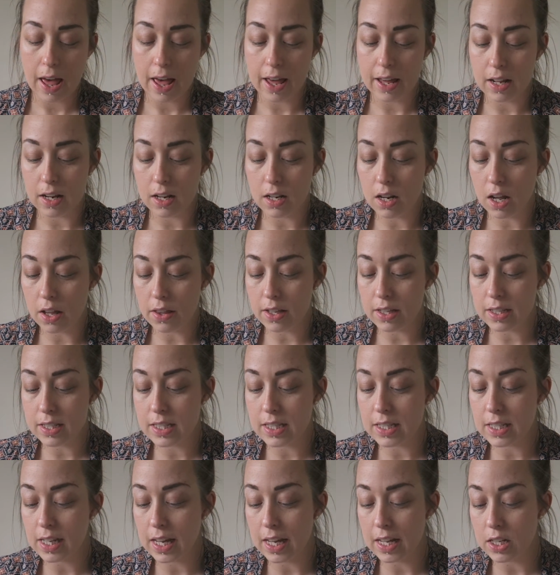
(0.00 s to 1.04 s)
another
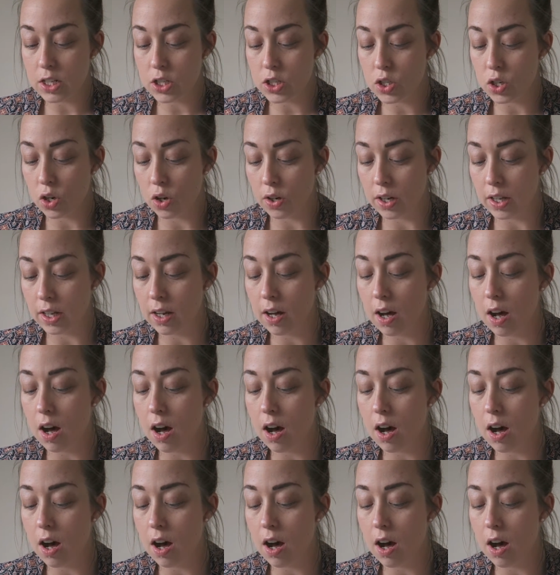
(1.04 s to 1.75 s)
Skin Tonic.